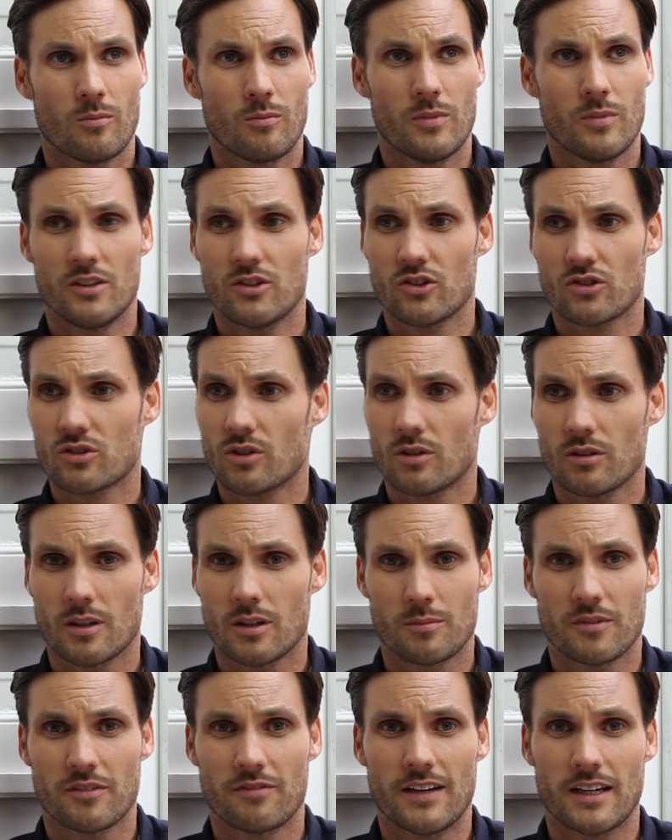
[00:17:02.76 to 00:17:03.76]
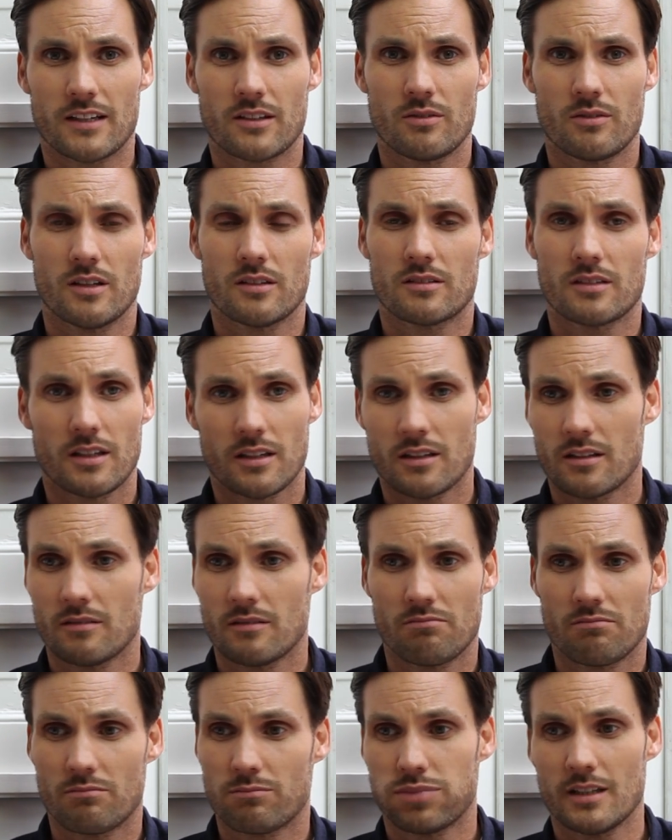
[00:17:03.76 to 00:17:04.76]
we just called up the factory and said,
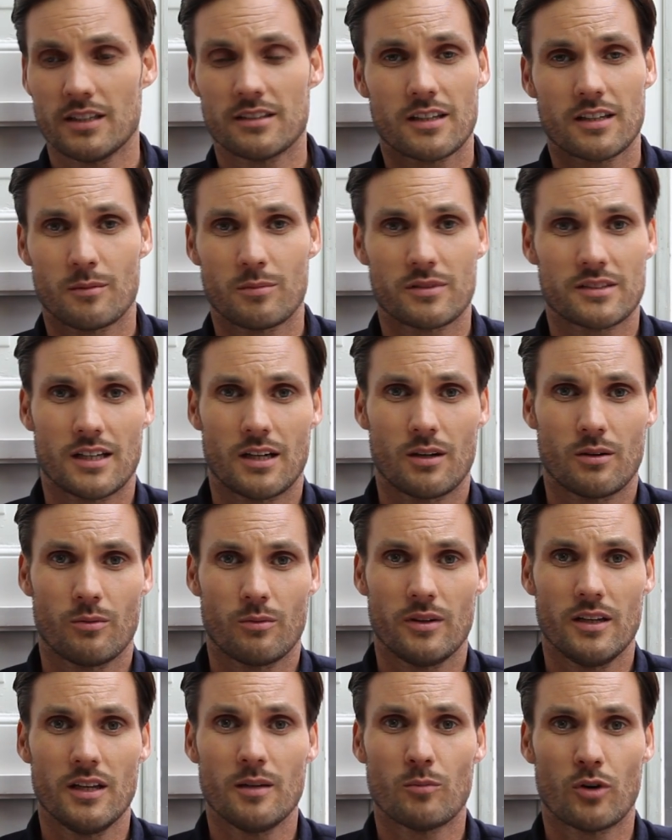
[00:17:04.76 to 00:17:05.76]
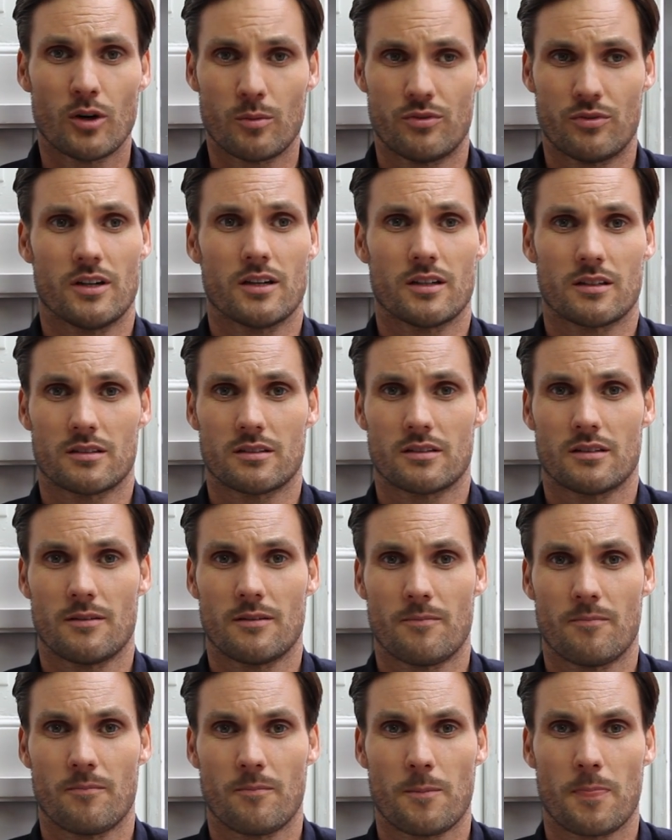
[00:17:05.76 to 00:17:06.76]
please help us out, we need more products.
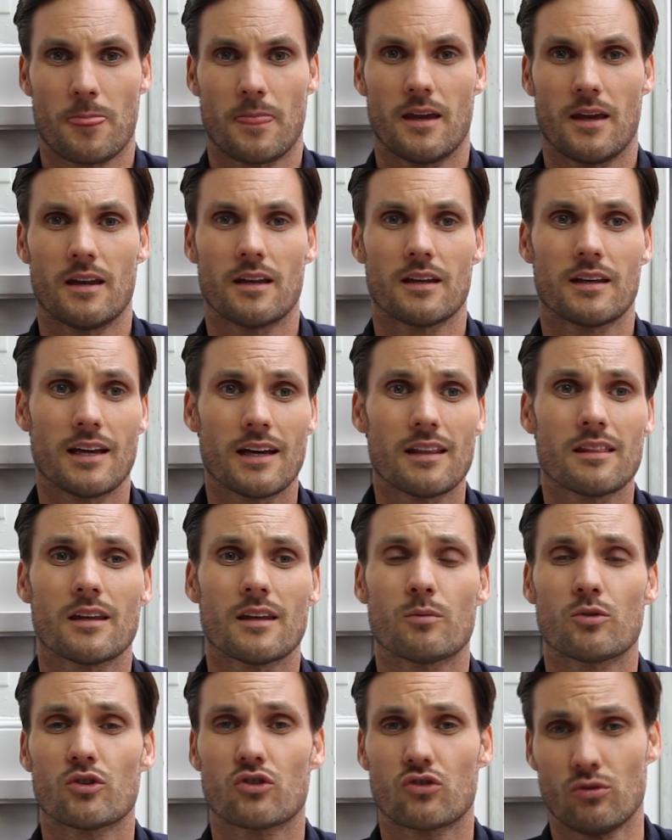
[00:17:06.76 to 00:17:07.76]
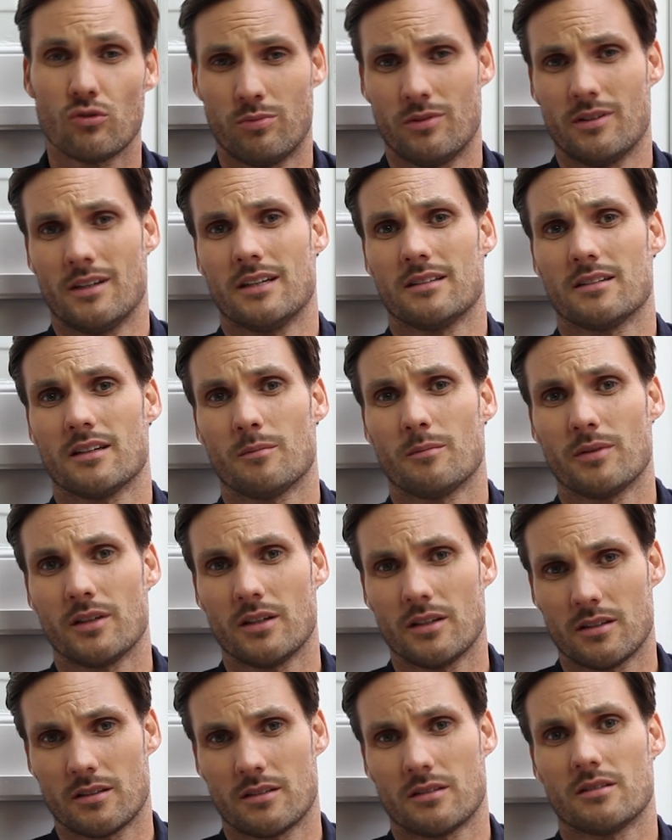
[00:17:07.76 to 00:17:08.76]
And again, they were super nice,
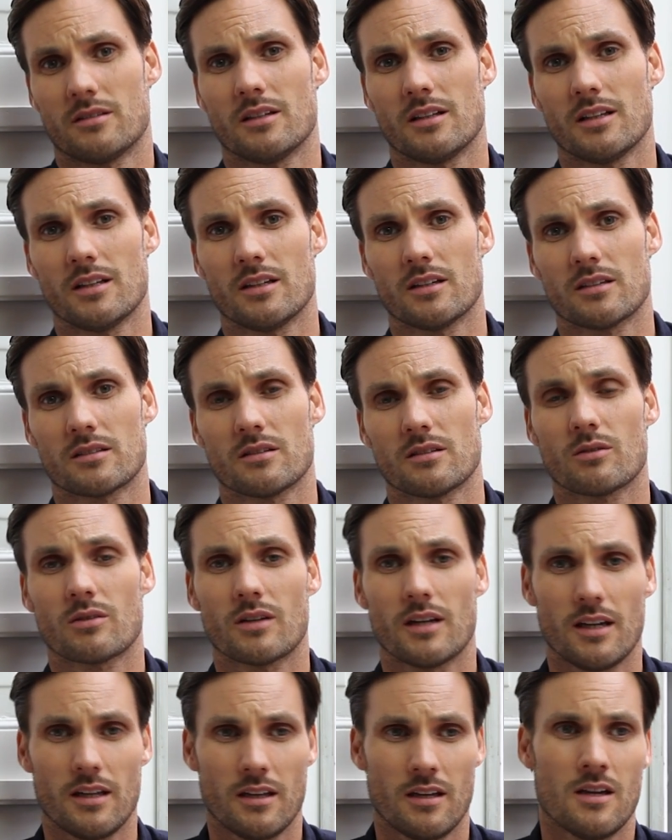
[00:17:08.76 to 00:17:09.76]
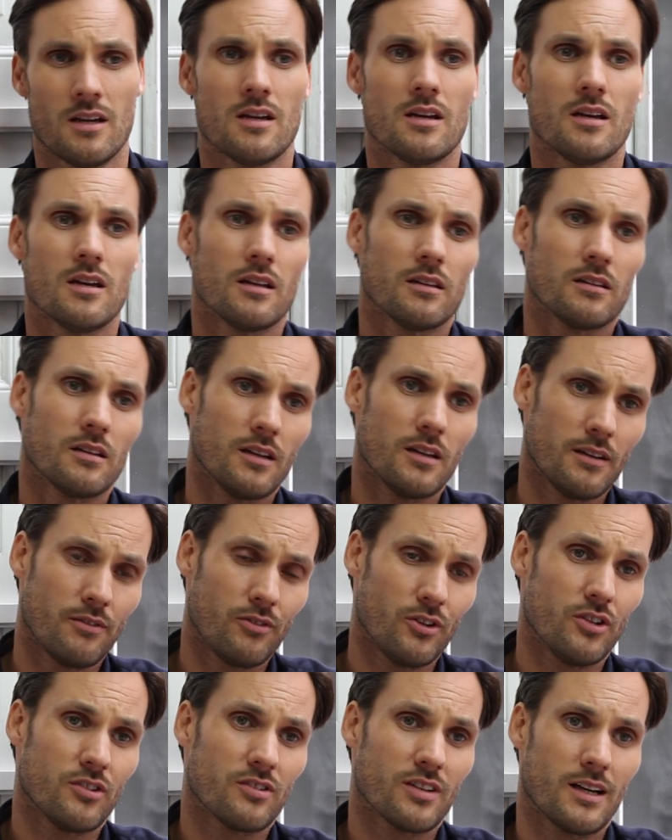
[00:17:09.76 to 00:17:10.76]
helping us, telling us, okay,
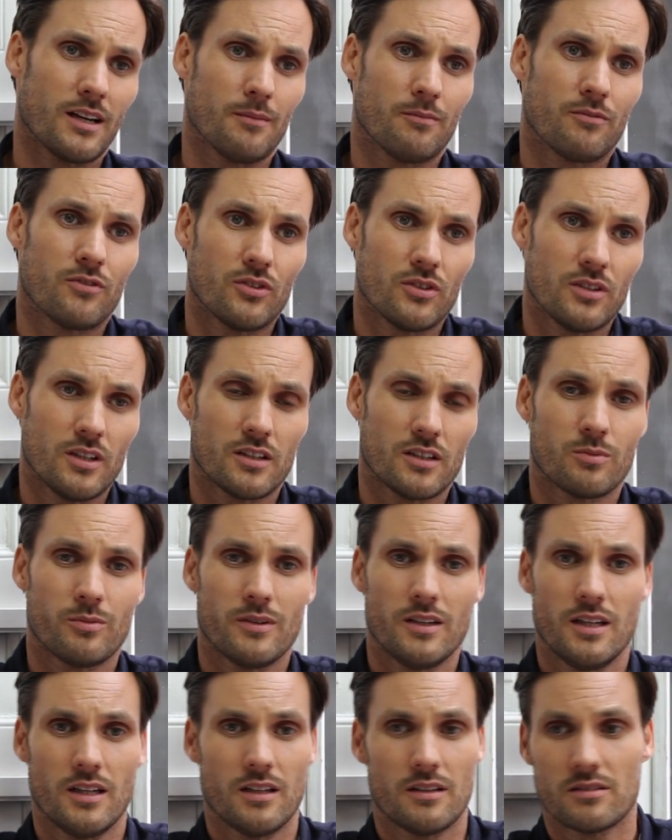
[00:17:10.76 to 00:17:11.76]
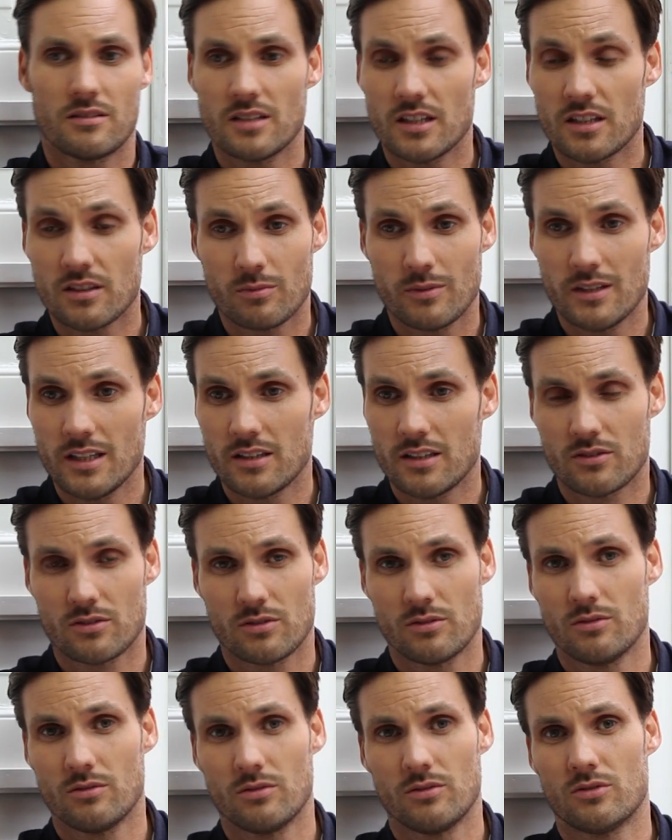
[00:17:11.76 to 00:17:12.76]
delivery time for this, we need 6 weeks
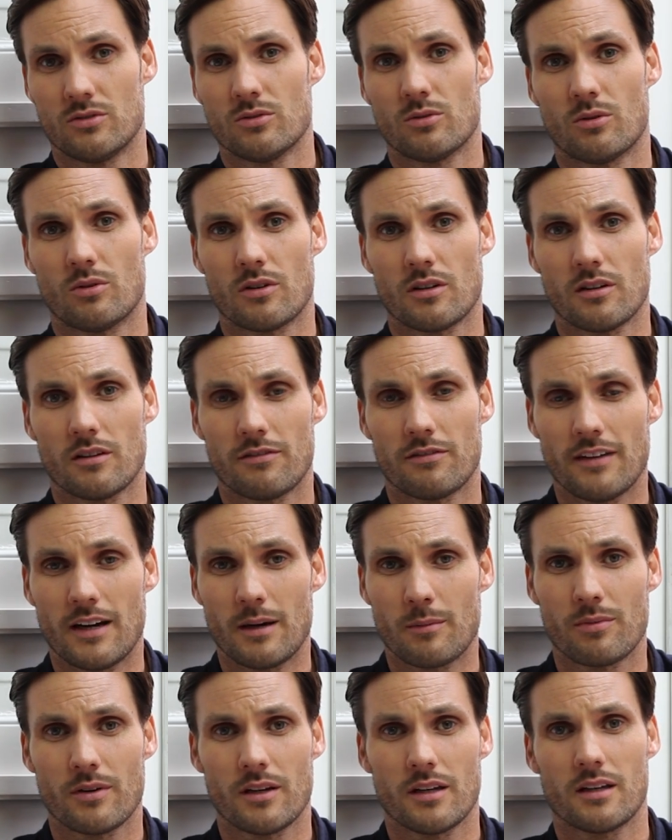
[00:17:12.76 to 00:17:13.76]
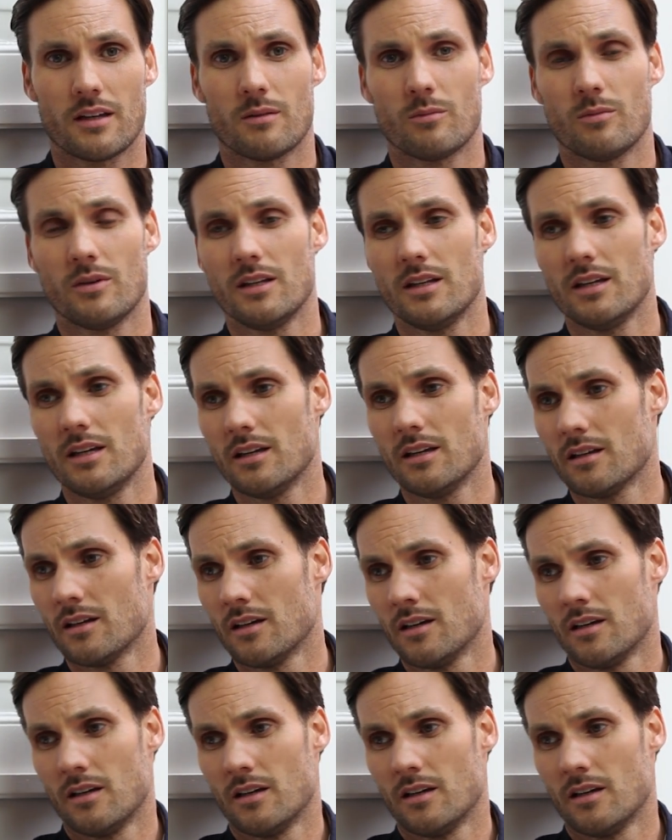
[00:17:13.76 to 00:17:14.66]
to order the fabric, and we need